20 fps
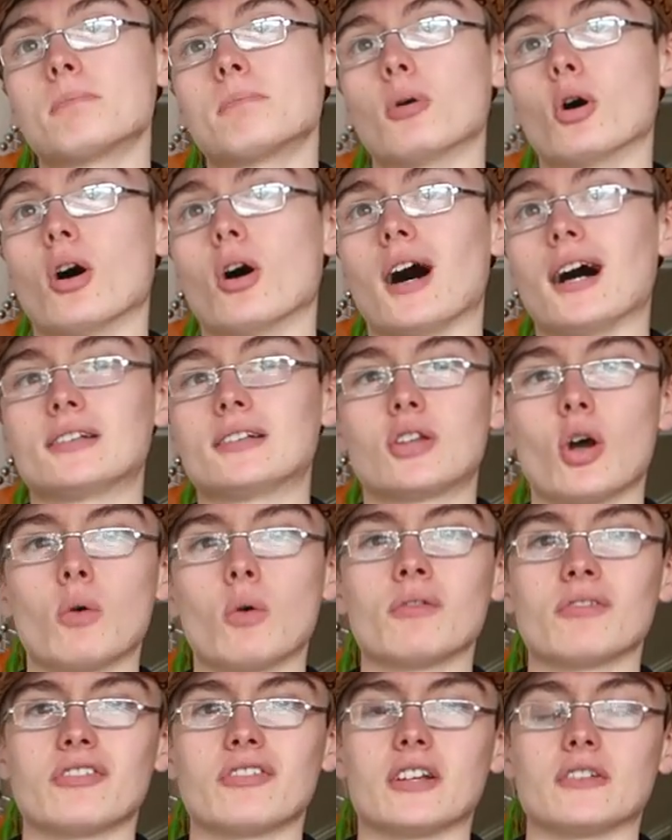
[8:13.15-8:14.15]
But I
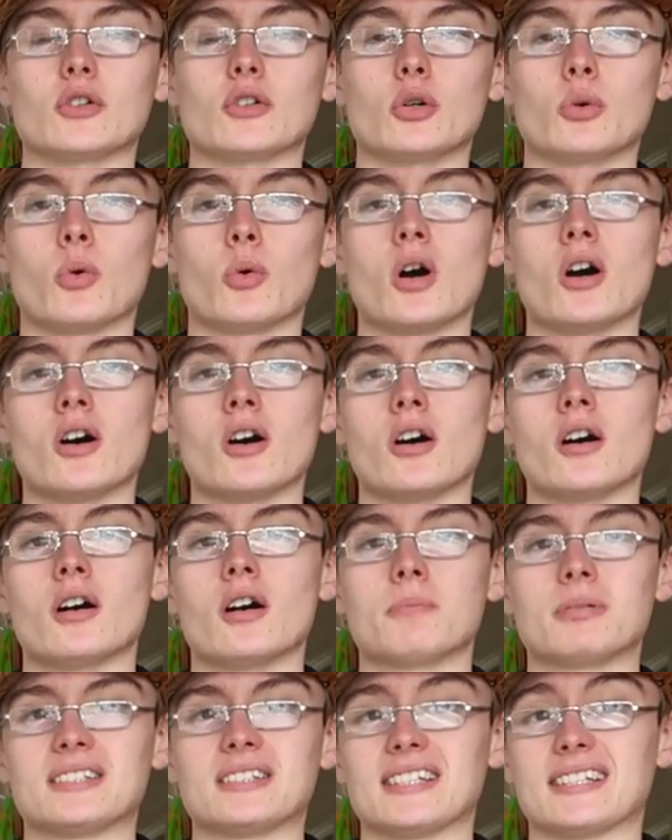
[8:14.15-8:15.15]
don't think they
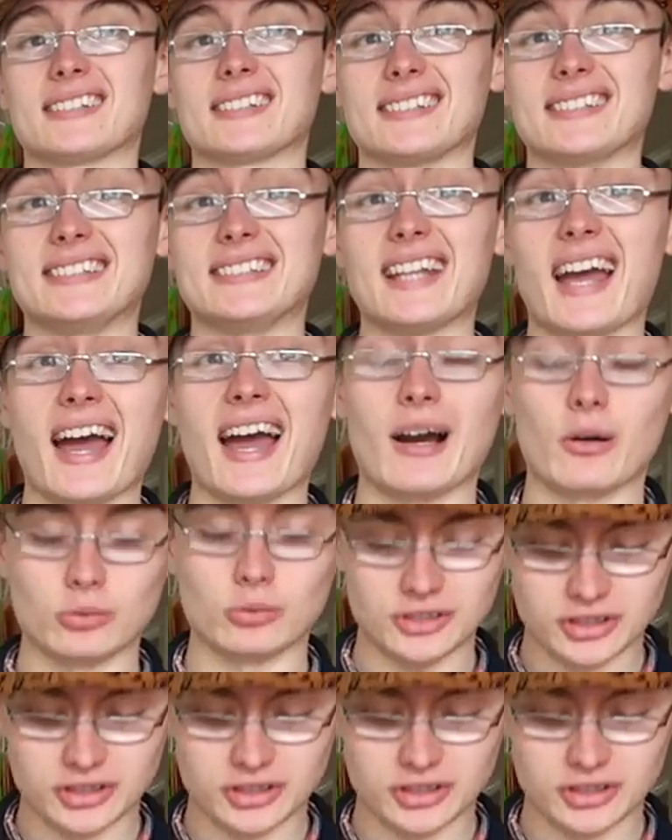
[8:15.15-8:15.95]
were particularly now,